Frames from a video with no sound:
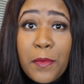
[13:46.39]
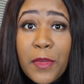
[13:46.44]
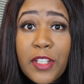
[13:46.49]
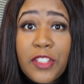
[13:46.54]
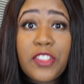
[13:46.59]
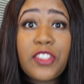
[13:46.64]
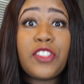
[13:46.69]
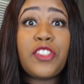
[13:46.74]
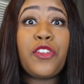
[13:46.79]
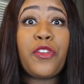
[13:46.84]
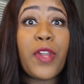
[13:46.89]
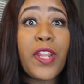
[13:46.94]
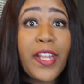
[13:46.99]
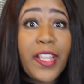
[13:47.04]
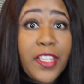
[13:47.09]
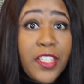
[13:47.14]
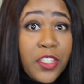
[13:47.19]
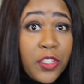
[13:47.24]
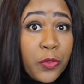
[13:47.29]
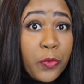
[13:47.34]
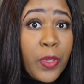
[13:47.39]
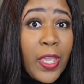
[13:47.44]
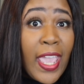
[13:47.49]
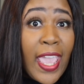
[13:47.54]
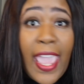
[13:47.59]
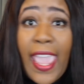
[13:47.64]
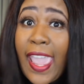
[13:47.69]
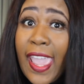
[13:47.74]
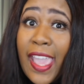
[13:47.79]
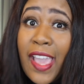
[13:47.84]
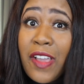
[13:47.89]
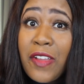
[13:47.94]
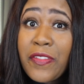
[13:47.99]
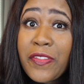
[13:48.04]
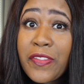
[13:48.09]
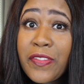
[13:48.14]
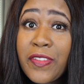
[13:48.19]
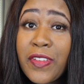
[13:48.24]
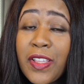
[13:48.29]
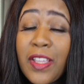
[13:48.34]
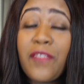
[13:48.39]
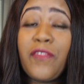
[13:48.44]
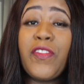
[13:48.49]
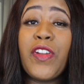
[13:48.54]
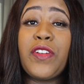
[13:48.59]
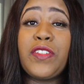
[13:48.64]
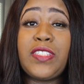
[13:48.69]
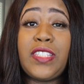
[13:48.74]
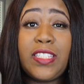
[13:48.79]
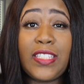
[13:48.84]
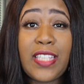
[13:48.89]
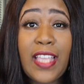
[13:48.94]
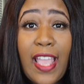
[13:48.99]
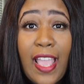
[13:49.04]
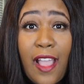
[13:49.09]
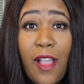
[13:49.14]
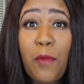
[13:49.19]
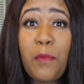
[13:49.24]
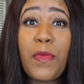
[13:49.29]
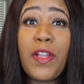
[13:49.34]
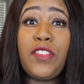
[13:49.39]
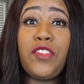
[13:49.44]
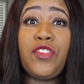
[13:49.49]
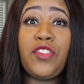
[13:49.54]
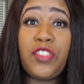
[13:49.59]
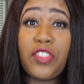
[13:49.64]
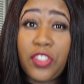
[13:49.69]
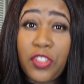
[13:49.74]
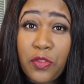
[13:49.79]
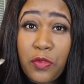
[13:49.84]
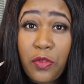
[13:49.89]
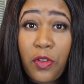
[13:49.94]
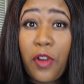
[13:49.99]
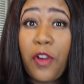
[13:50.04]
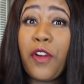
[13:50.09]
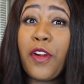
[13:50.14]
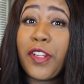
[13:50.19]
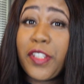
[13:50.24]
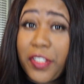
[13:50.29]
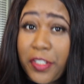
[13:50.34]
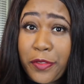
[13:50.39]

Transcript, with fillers: much credit you have versus how much you are